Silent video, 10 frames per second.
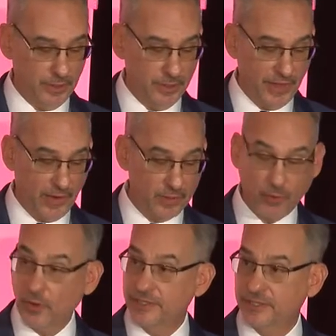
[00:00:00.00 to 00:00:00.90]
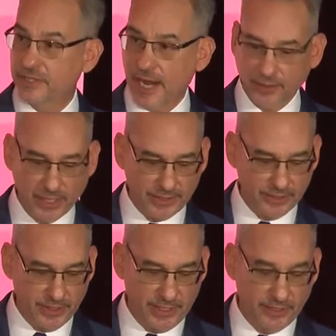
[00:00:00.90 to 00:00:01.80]
They are appointed, not
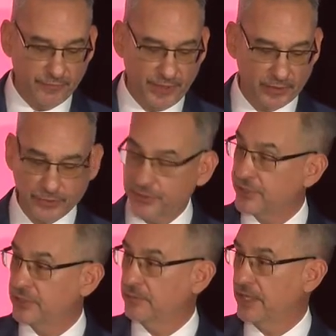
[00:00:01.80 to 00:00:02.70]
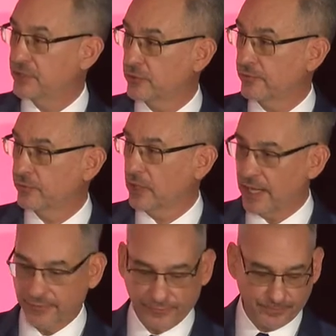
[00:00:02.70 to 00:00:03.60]
elected, and in the federal system they serve for
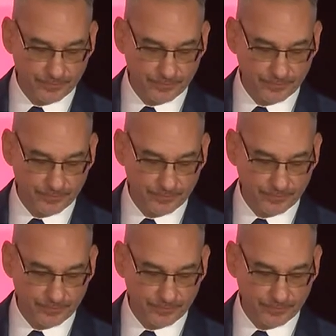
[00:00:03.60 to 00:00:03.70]
life.